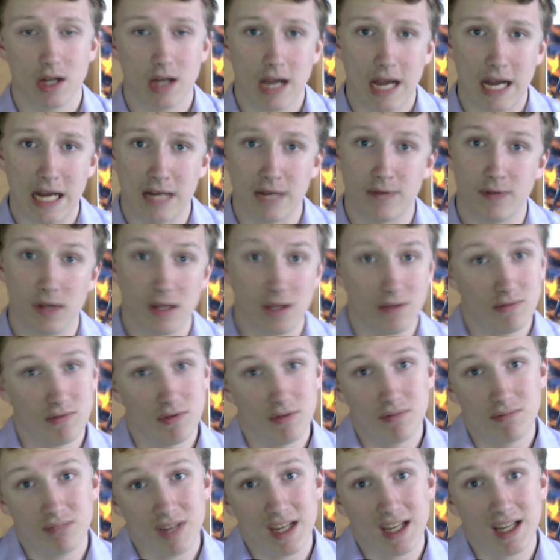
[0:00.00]
and if you, you
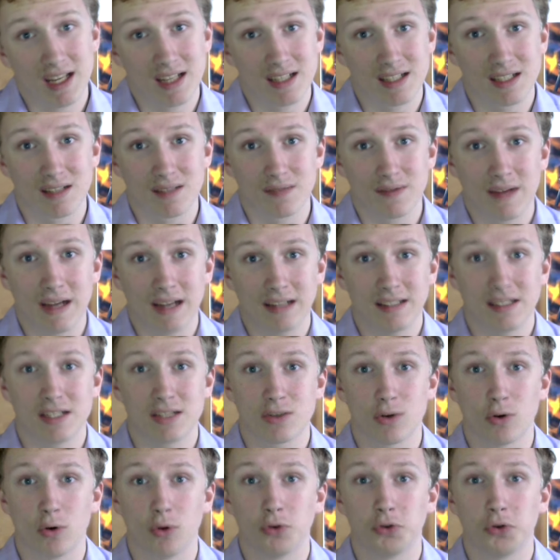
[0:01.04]
take into the fact he
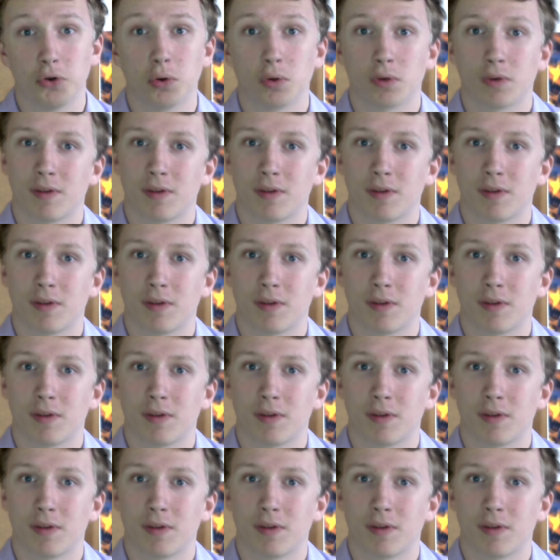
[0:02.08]
scored all